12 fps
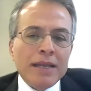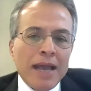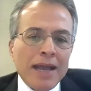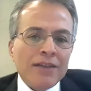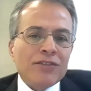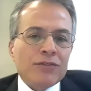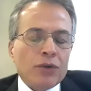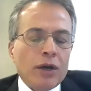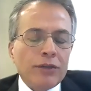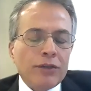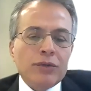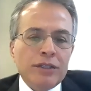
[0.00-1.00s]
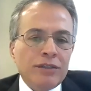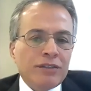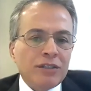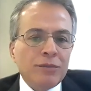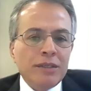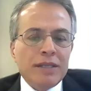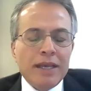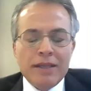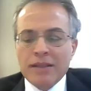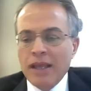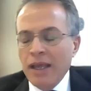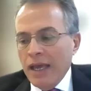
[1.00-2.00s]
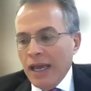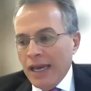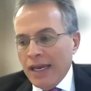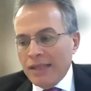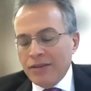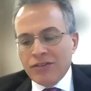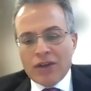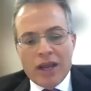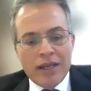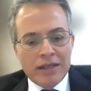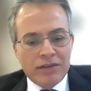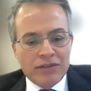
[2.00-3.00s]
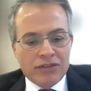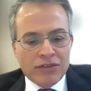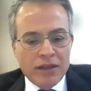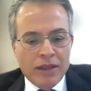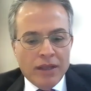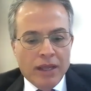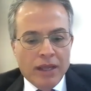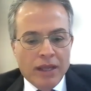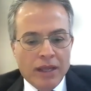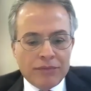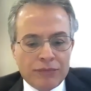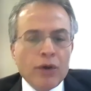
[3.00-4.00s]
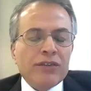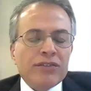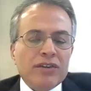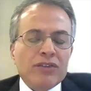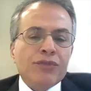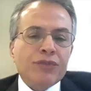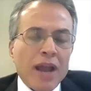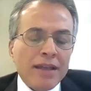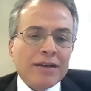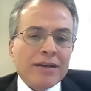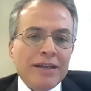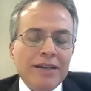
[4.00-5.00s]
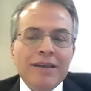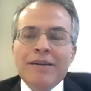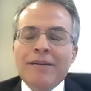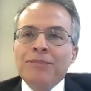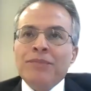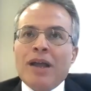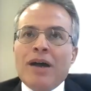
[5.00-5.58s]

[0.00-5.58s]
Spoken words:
that has tried to intimidate and silence voices. Frankly,